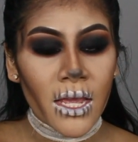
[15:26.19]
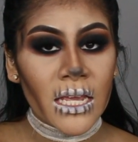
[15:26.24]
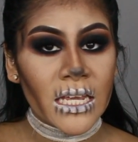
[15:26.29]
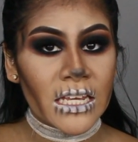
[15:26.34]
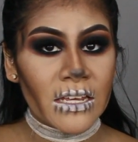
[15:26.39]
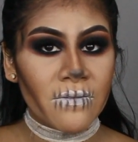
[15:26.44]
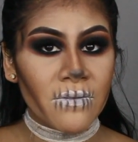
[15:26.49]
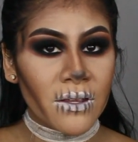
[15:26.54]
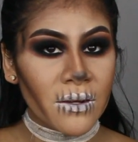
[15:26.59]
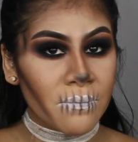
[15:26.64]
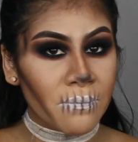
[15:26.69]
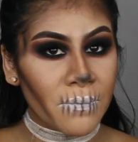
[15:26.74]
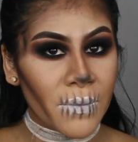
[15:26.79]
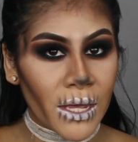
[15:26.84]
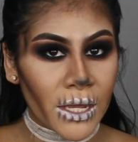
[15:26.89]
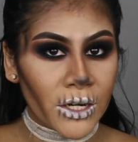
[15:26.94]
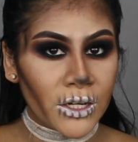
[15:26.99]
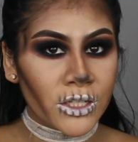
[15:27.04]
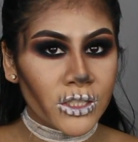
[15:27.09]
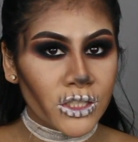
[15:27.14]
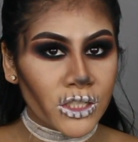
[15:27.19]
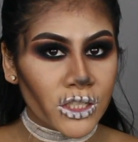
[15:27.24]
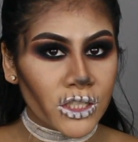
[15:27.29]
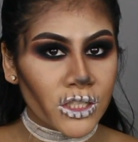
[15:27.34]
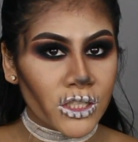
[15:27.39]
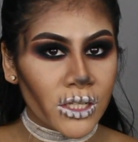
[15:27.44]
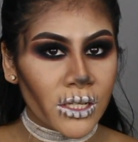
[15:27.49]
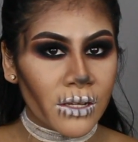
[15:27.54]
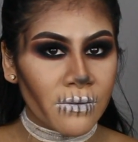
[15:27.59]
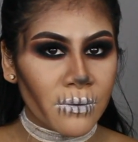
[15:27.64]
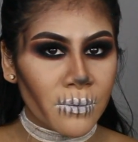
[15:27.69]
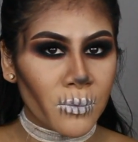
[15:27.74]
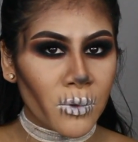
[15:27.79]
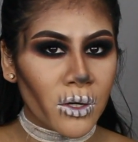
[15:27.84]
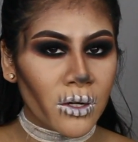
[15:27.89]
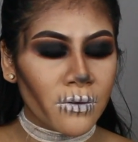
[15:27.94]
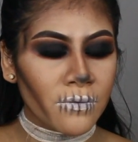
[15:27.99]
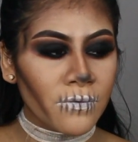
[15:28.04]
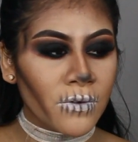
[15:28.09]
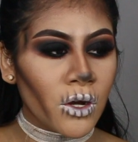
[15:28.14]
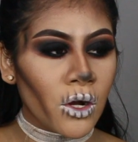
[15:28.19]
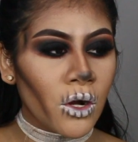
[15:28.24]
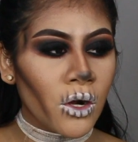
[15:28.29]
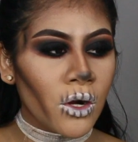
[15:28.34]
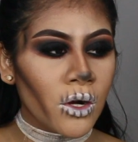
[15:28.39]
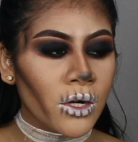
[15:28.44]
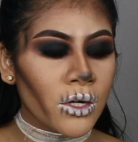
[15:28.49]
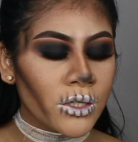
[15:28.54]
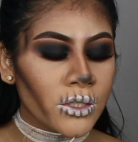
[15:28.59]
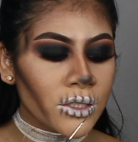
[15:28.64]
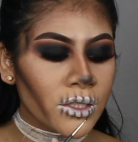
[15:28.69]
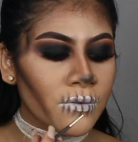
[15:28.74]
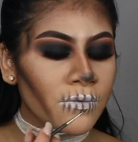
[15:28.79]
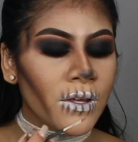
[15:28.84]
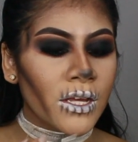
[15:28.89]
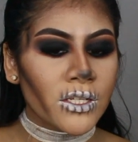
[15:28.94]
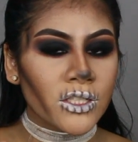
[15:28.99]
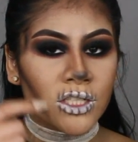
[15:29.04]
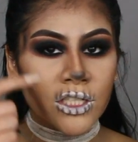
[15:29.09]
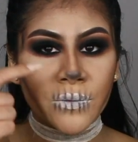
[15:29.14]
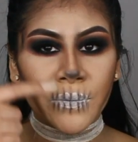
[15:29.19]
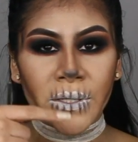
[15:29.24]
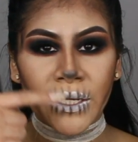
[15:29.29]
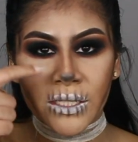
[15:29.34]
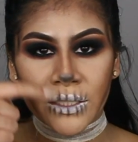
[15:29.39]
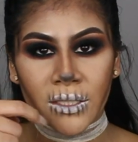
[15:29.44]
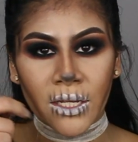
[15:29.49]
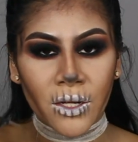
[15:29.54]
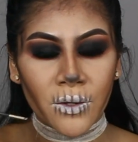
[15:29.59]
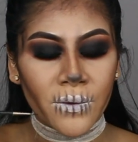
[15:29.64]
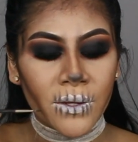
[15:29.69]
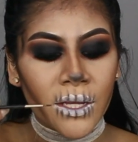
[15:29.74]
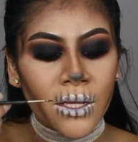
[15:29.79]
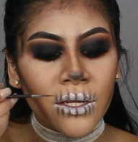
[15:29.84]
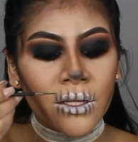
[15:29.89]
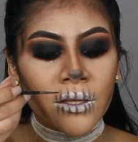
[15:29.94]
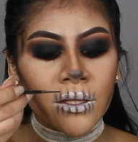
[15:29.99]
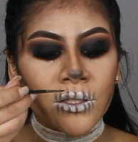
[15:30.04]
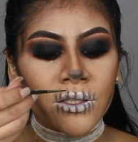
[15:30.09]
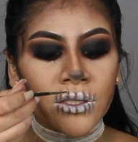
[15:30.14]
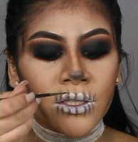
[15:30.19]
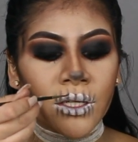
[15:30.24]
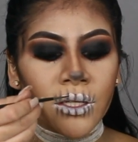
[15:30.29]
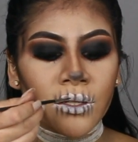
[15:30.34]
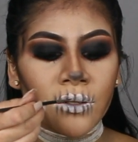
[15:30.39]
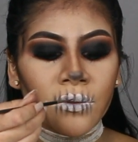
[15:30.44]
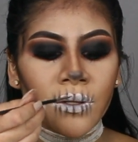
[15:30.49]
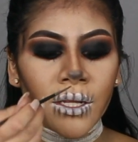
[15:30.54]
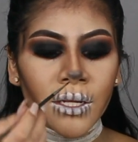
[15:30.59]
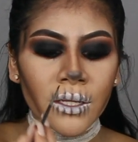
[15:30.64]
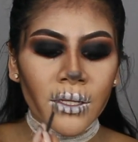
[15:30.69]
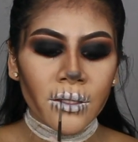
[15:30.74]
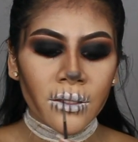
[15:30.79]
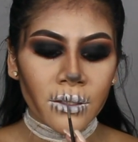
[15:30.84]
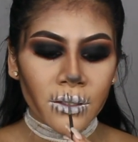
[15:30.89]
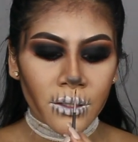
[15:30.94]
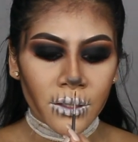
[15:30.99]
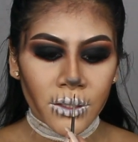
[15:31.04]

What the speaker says: even better, just to give it more of a harsh effect, just because I created the shade already.